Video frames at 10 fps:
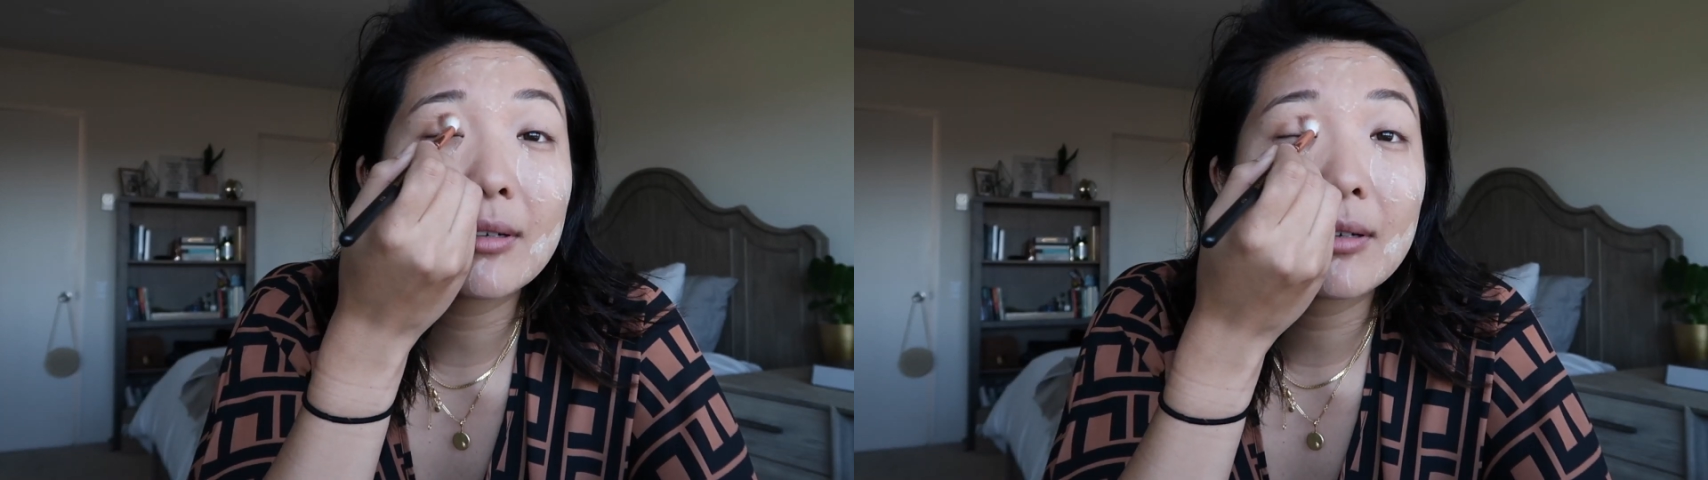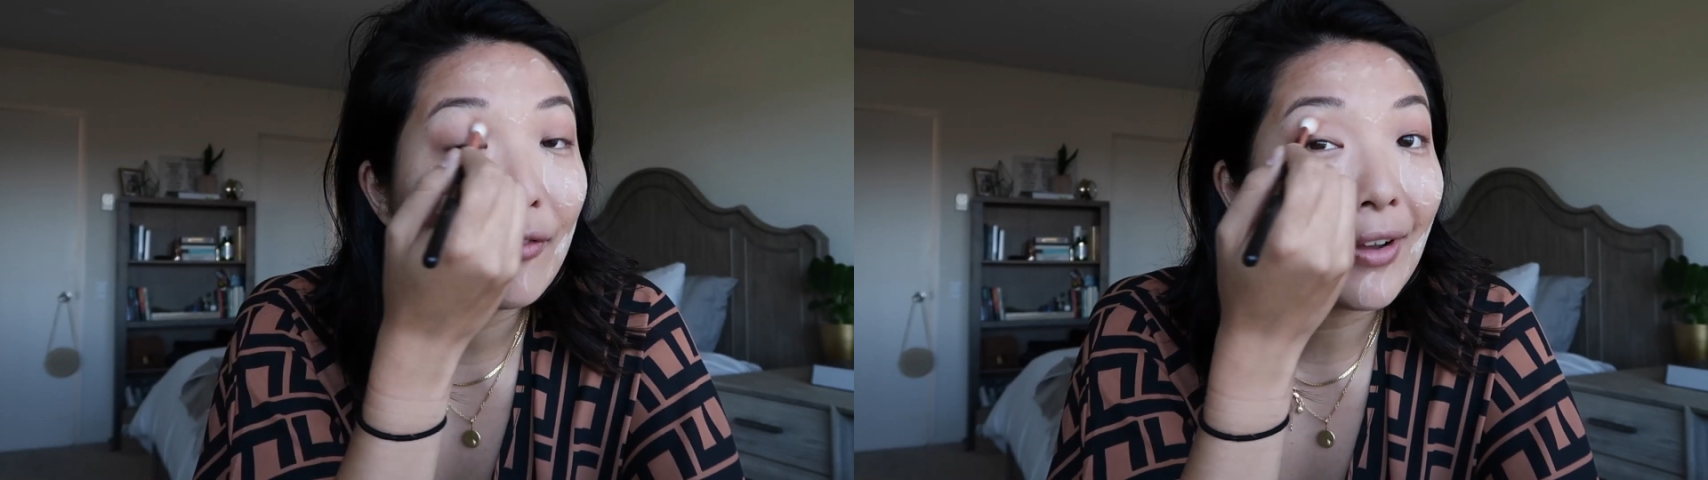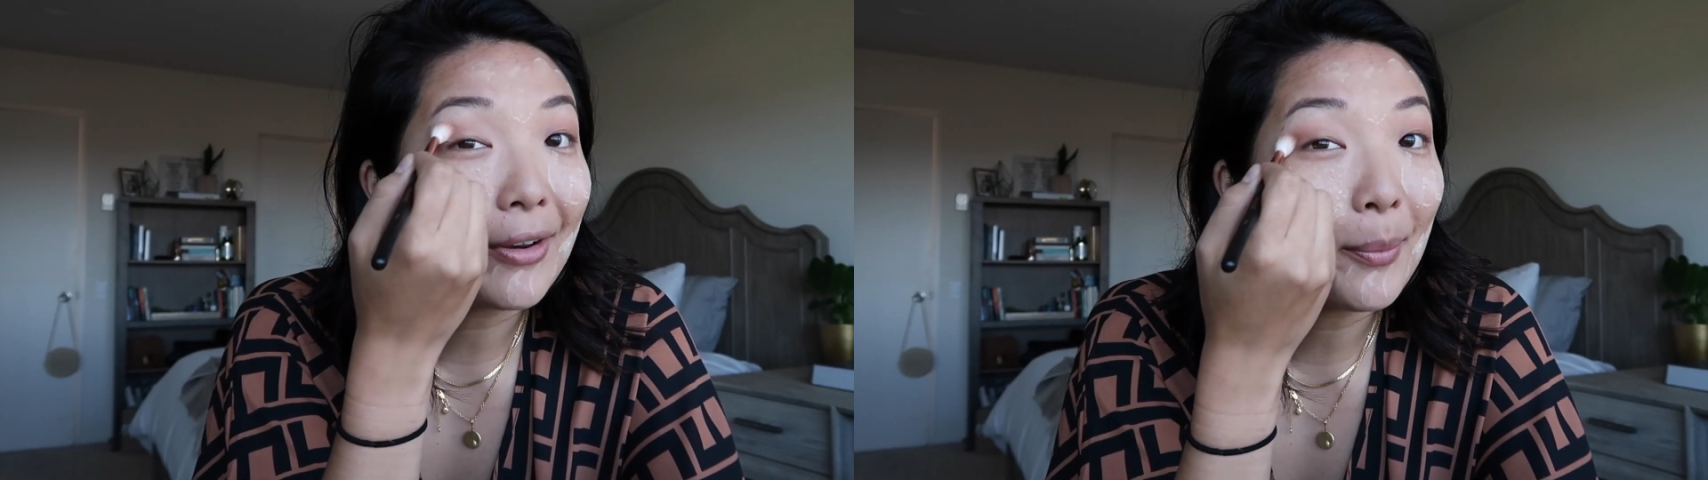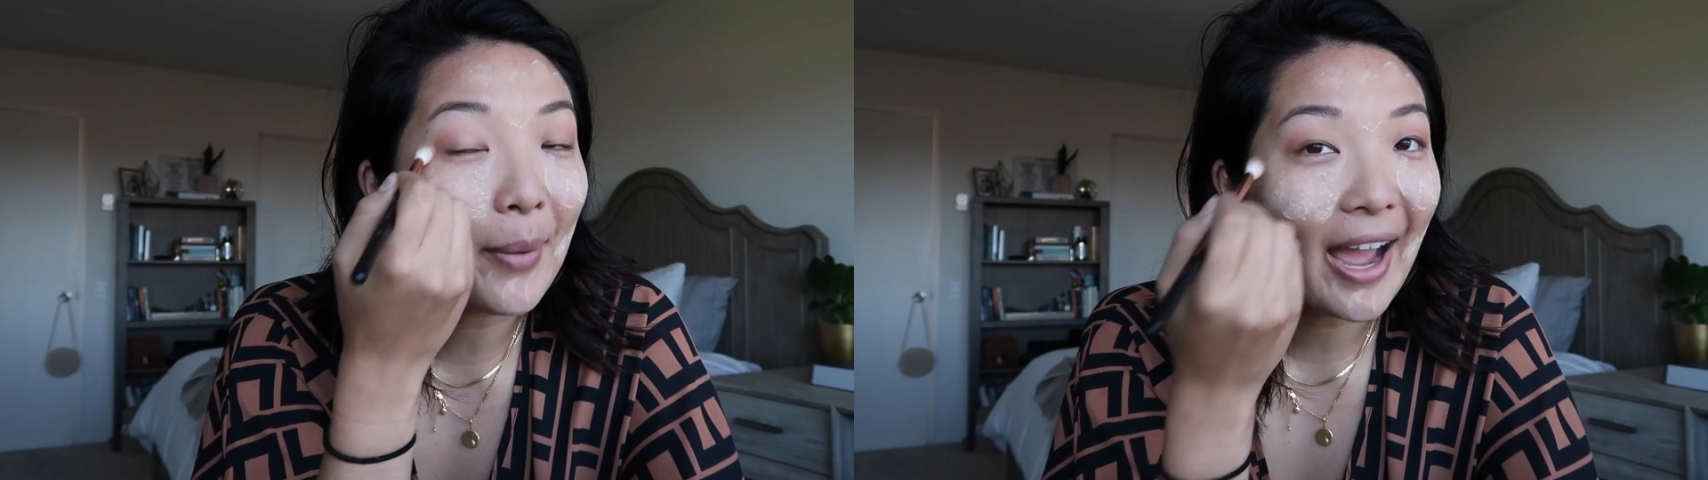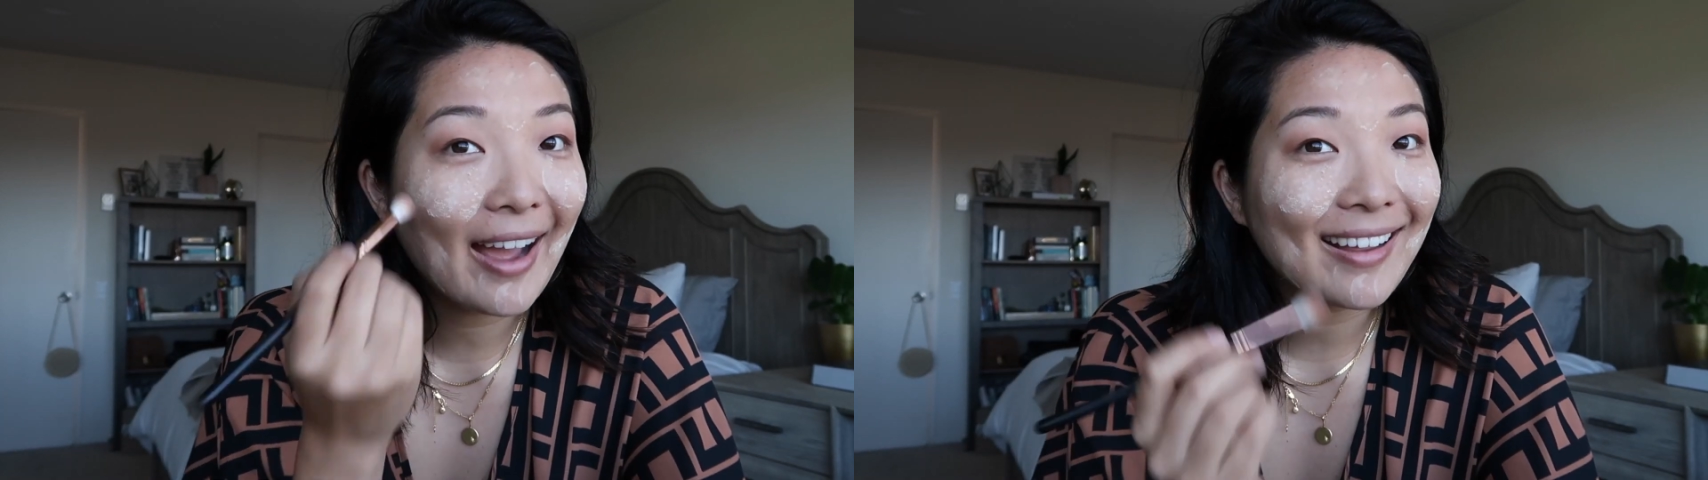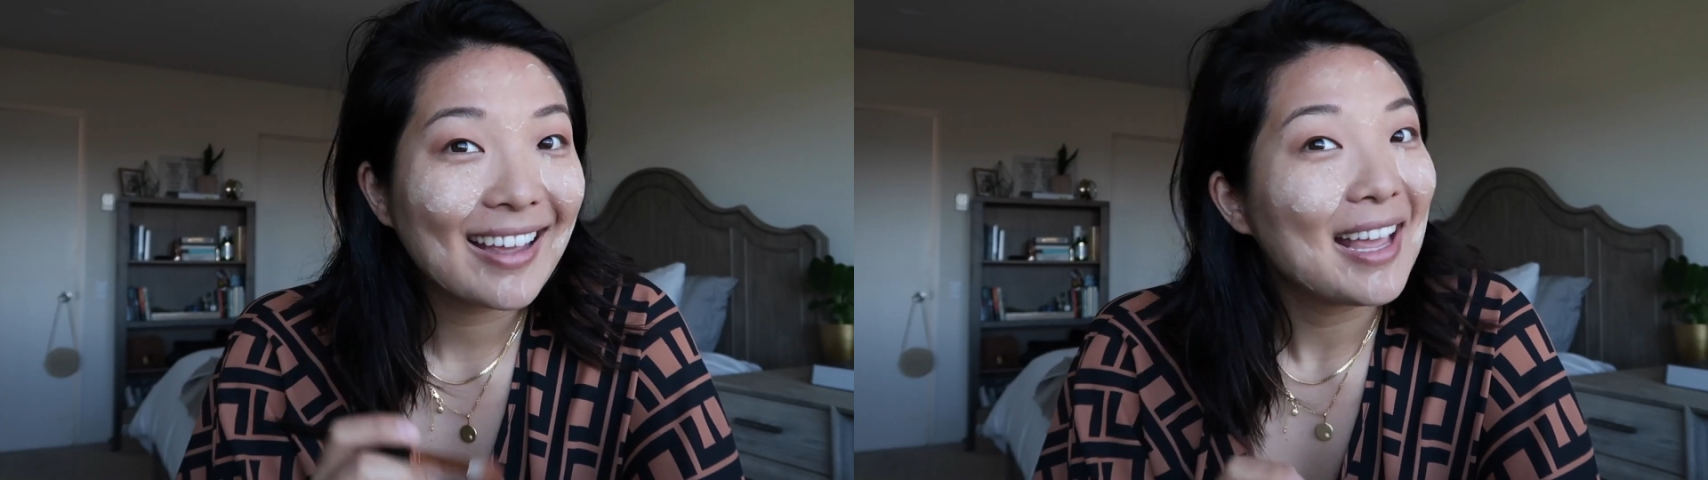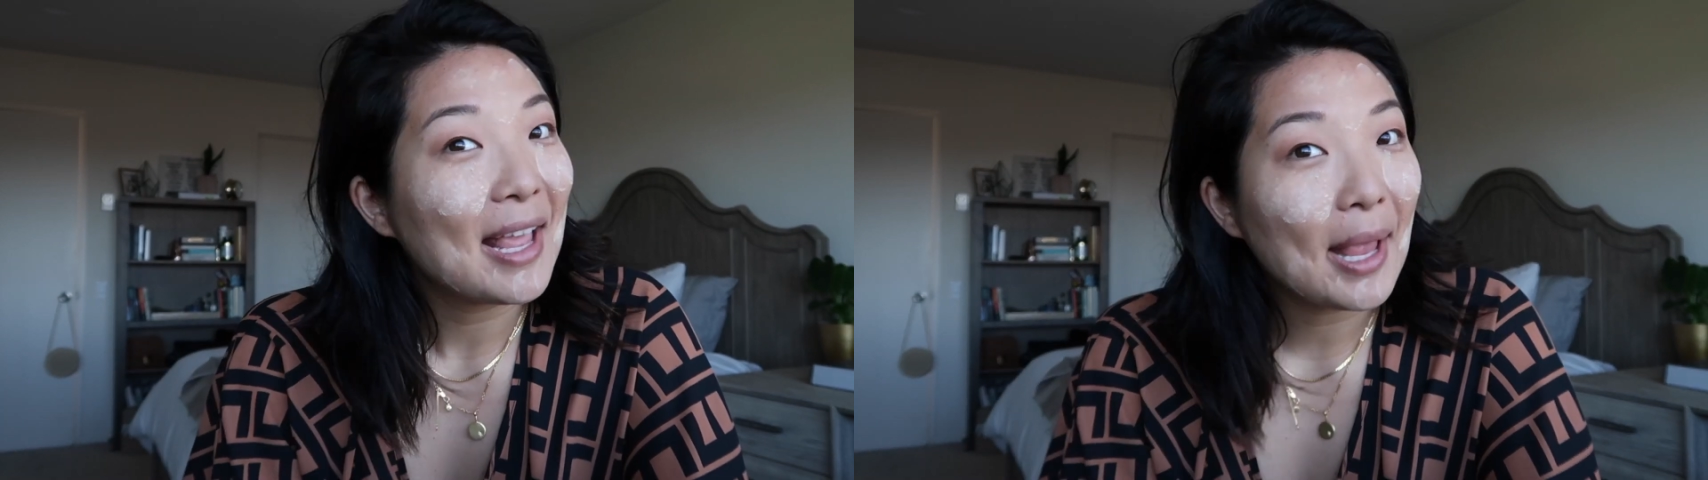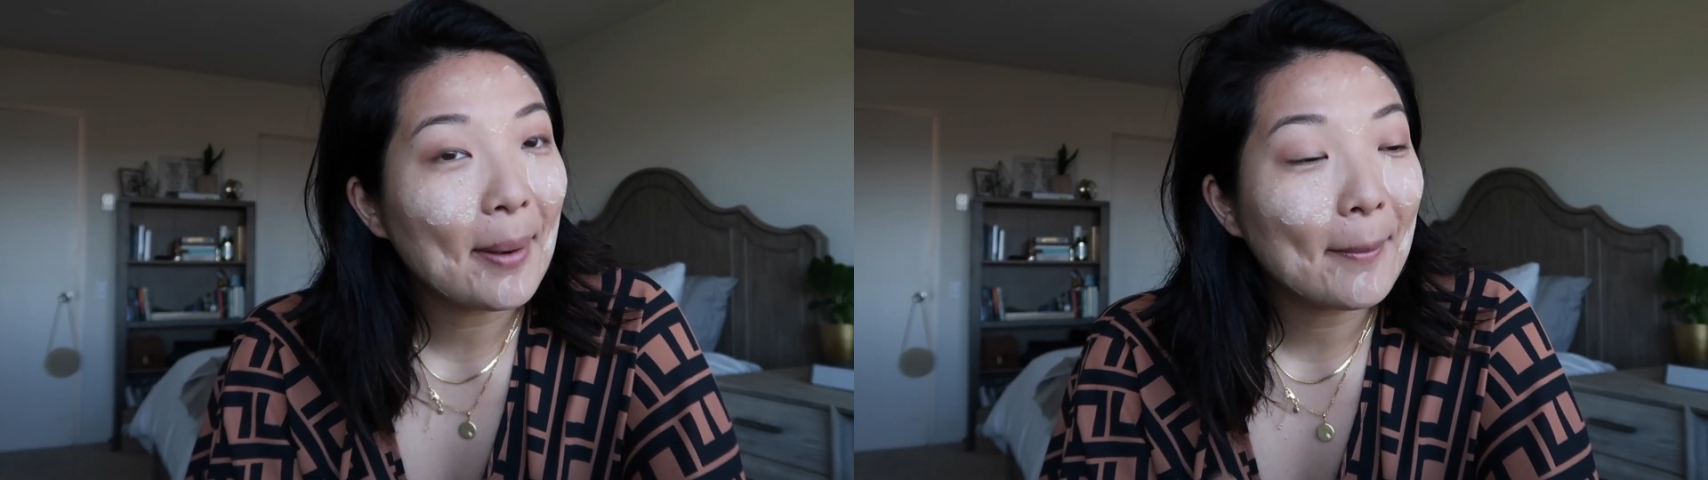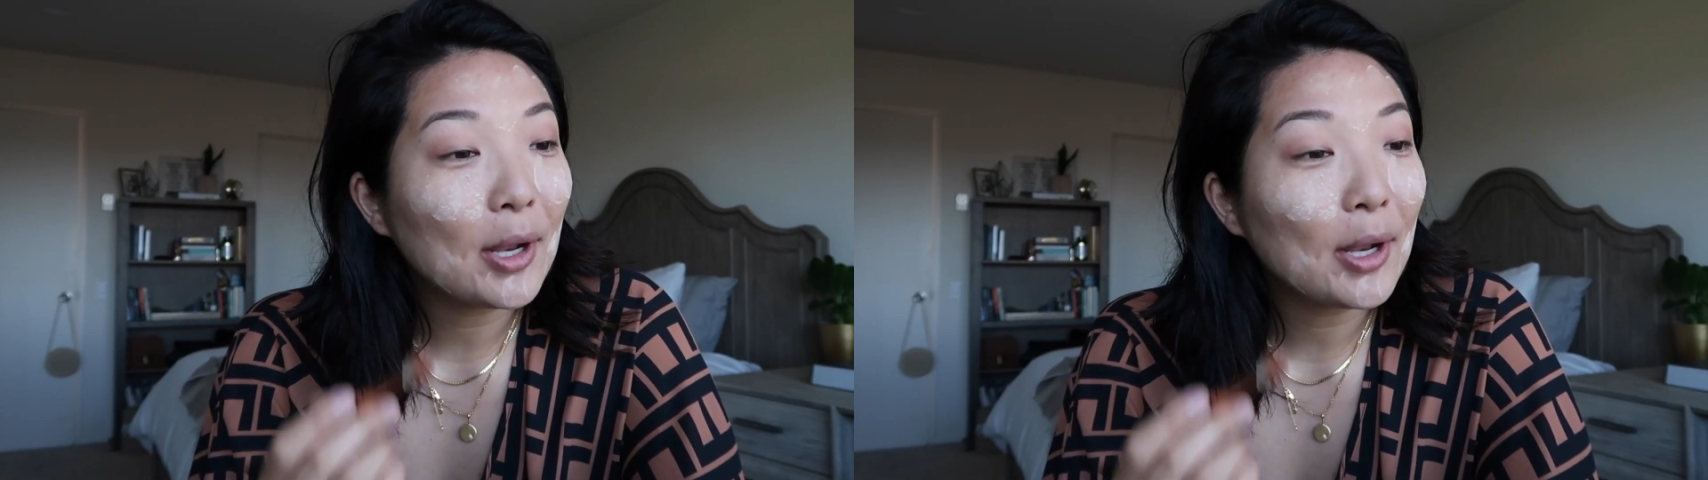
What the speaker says: I found a bag in